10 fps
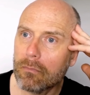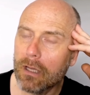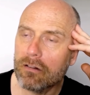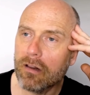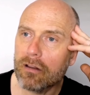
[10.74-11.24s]

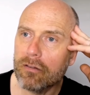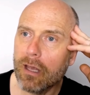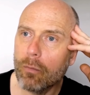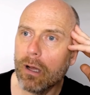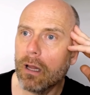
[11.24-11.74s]
It's like
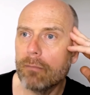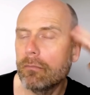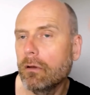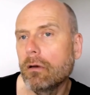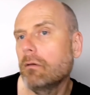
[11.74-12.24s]
saying, well,
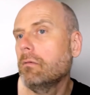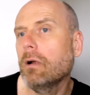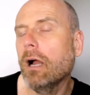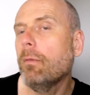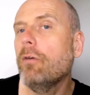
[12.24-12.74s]
I'm, you know,
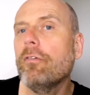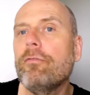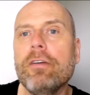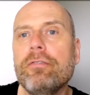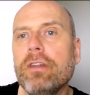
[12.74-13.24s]
I'm over
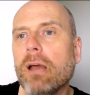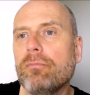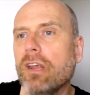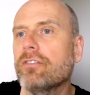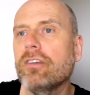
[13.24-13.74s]
fifty.
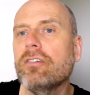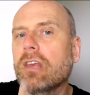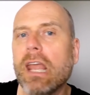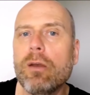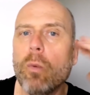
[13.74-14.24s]
I'm destined to
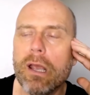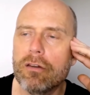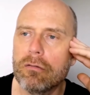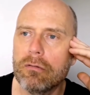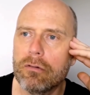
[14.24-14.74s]
gain
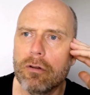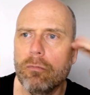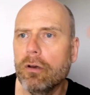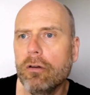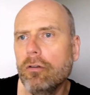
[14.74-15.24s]
weight. So
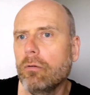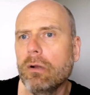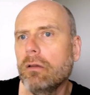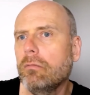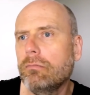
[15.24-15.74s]
what do you do?
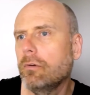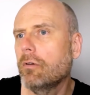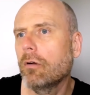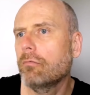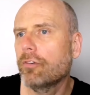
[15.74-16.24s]
Well, you, you
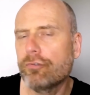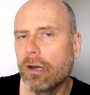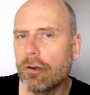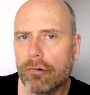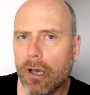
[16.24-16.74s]
don't
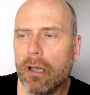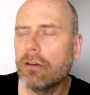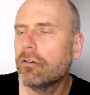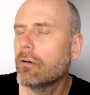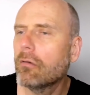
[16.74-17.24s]
restrain your
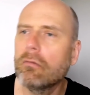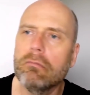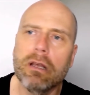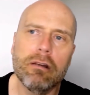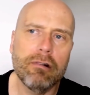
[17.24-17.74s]
diet. You don't
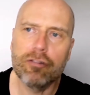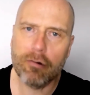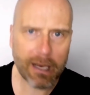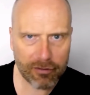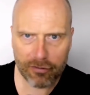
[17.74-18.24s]
increase
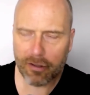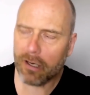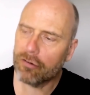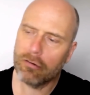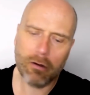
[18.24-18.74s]
your
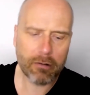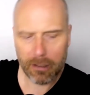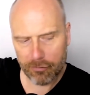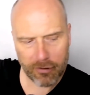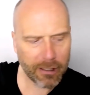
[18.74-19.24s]
exercise. You, oh,
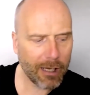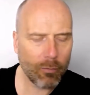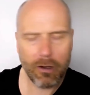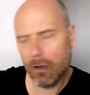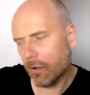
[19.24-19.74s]
okay, it's going to gain
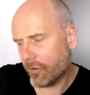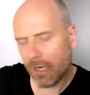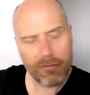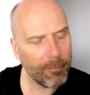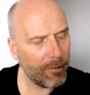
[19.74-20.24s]
weight. Oh, it's
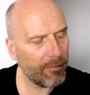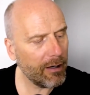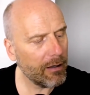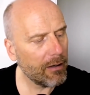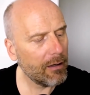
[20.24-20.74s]
inevitable,
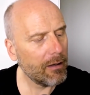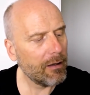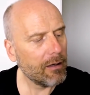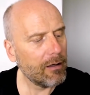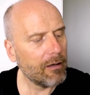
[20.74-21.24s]
right?
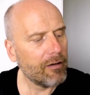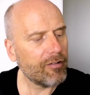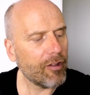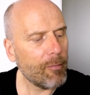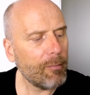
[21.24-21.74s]

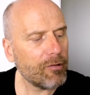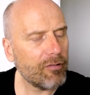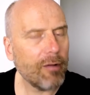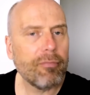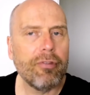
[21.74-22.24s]
So the moment you,
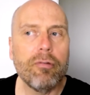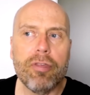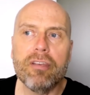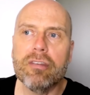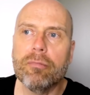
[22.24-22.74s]
some, you
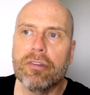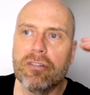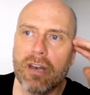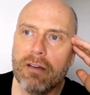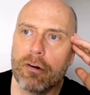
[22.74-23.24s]
think
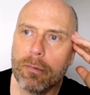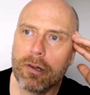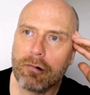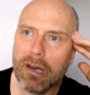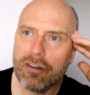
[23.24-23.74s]
something's inevitable,
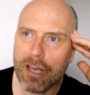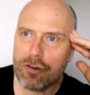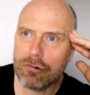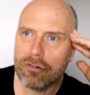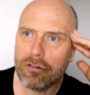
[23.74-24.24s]
the great
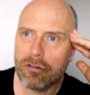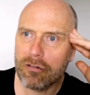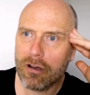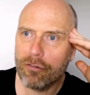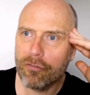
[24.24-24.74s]
danger is it's a
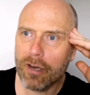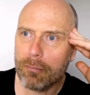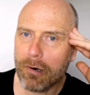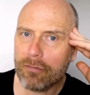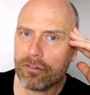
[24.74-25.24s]
self-fulfilling
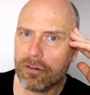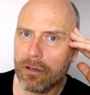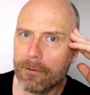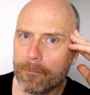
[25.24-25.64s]
prophecy.